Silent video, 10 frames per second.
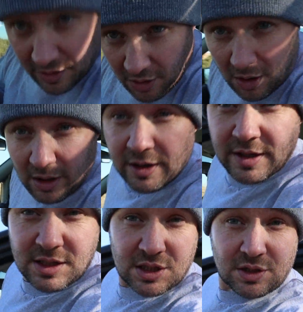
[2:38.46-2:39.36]
car
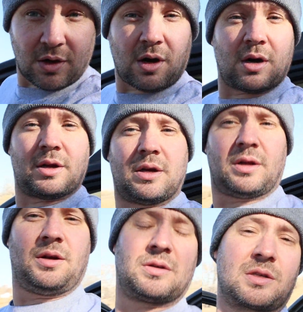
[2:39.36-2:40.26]
is
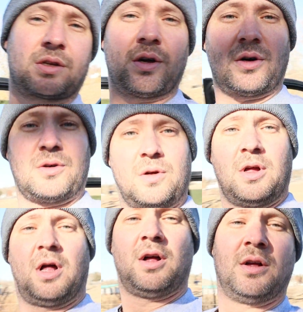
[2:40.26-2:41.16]
started. So...
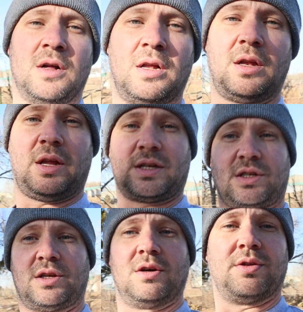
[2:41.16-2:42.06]
let's
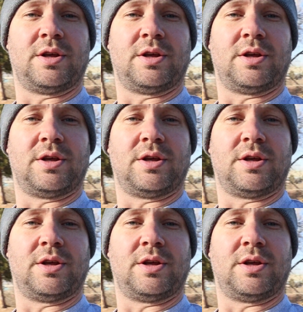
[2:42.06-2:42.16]
do